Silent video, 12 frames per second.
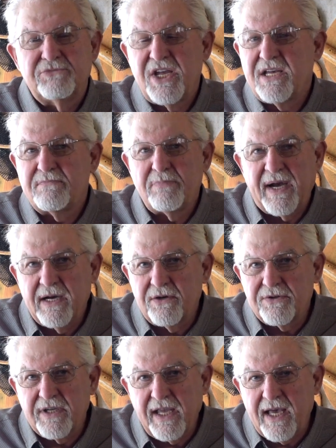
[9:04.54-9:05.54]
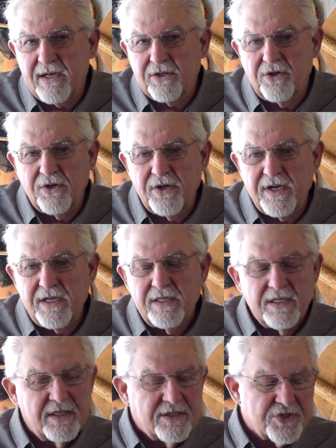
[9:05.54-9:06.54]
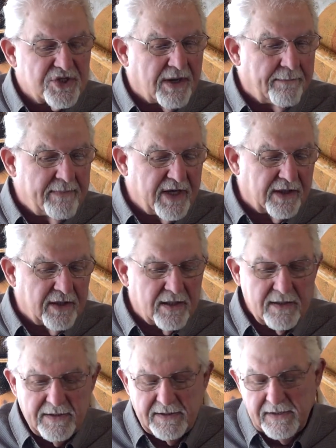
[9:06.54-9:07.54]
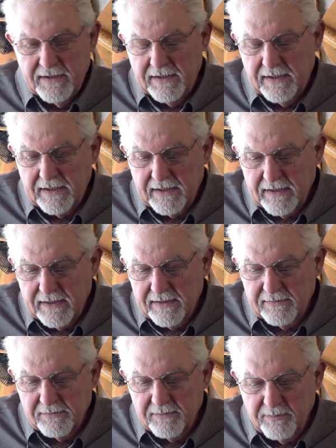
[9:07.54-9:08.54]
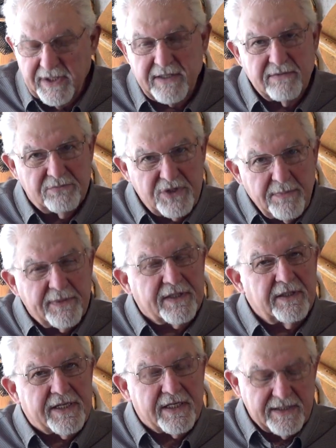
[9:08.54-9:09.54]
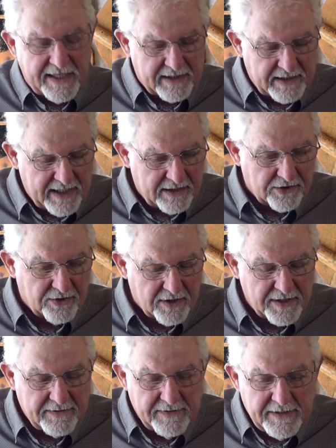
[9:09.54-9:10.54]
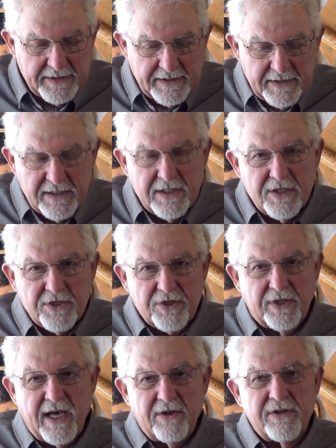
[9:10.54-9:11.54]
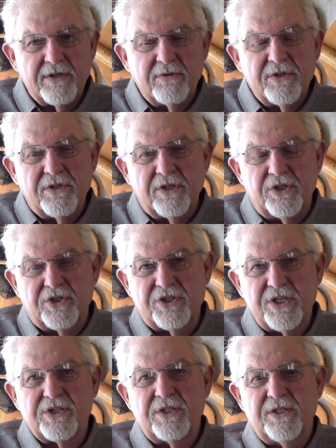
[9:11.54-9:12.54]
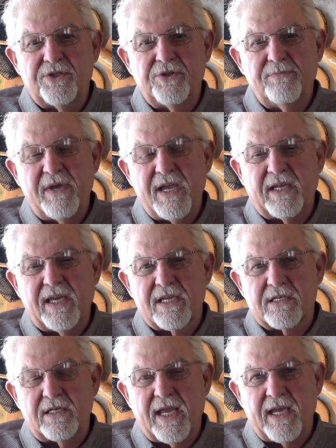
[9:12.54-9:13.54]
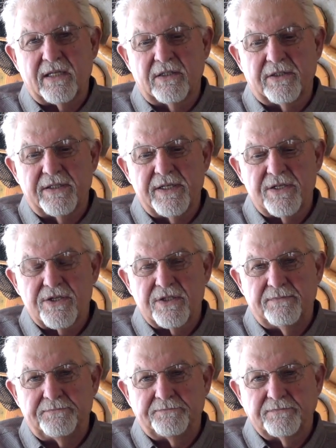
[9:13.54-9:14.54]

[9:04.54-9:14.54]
10 pound category, some bigger, but typically in that category. So now the decision that you make as an angler is,